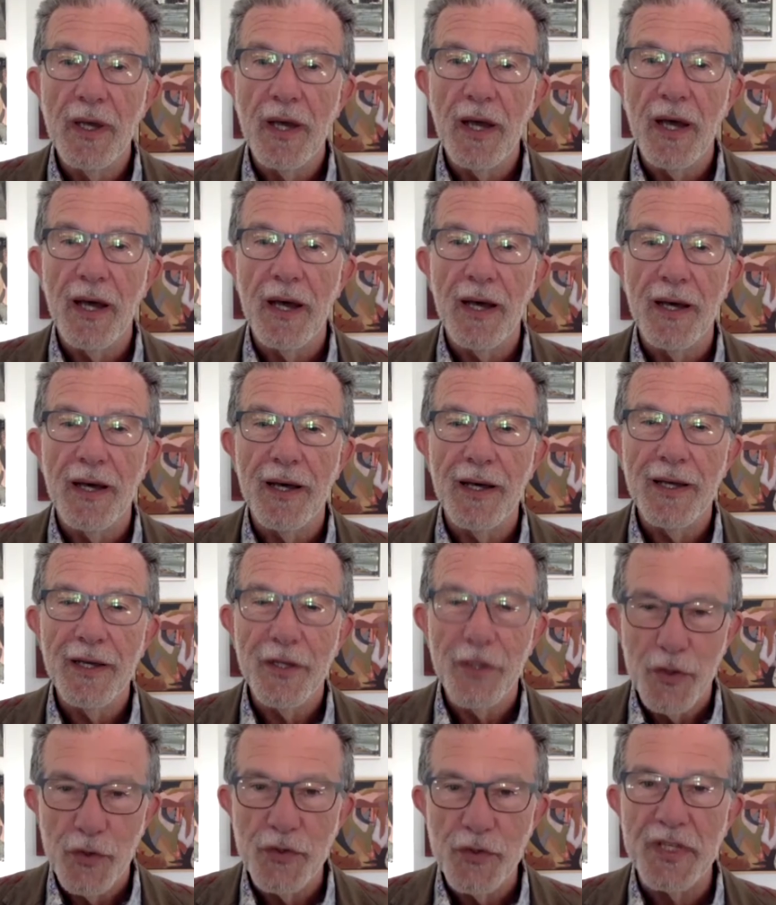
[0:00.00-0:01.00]
are
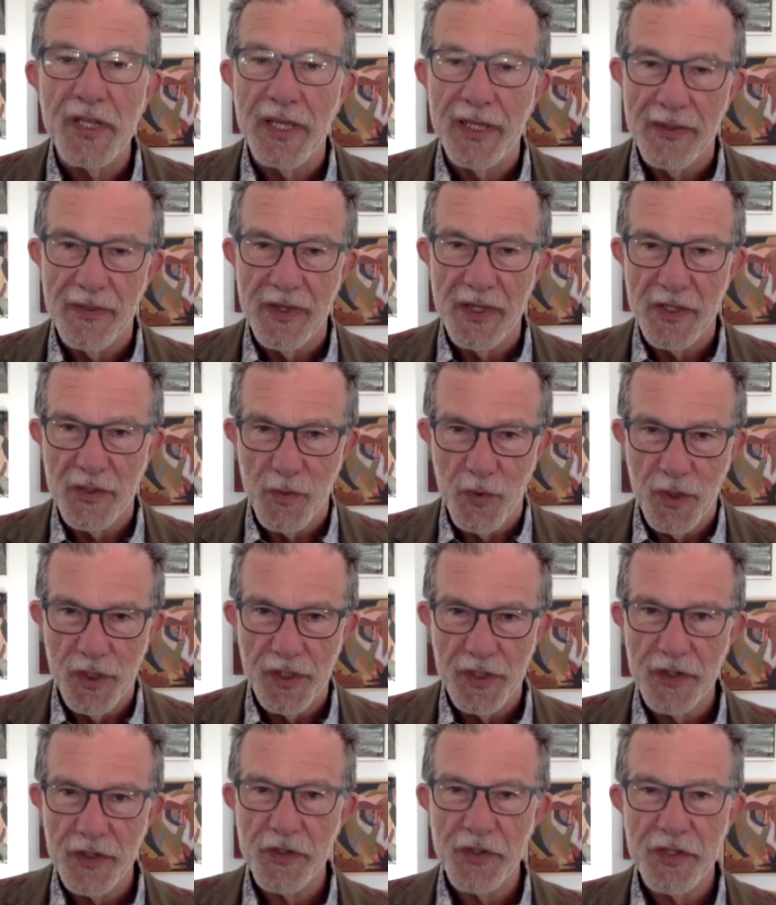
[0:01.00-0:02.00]
using in these
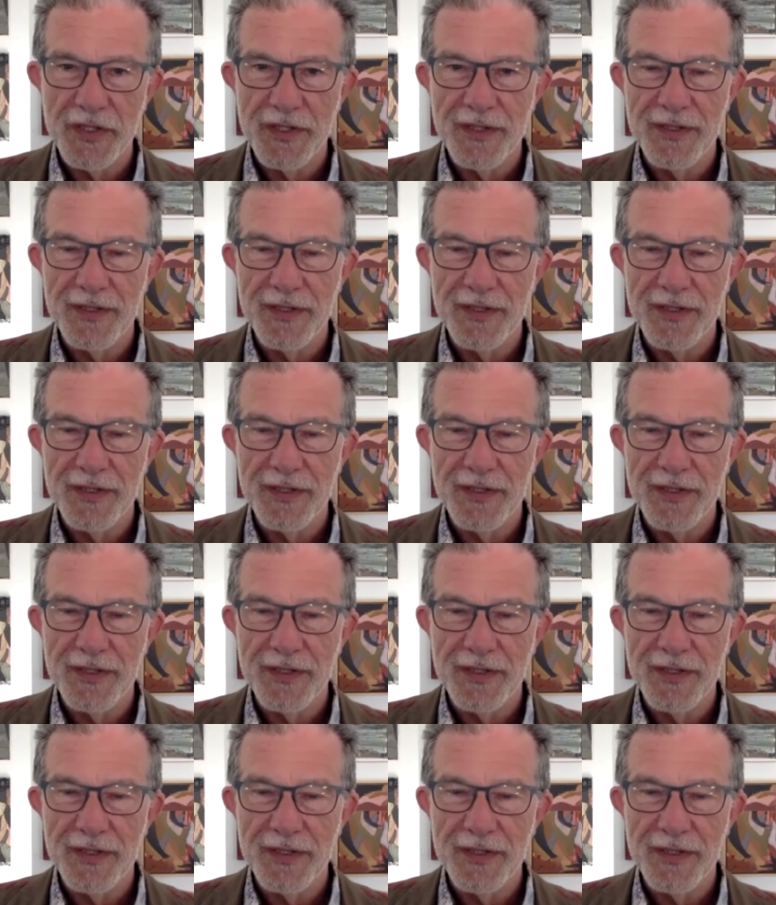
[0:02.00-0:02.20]
works?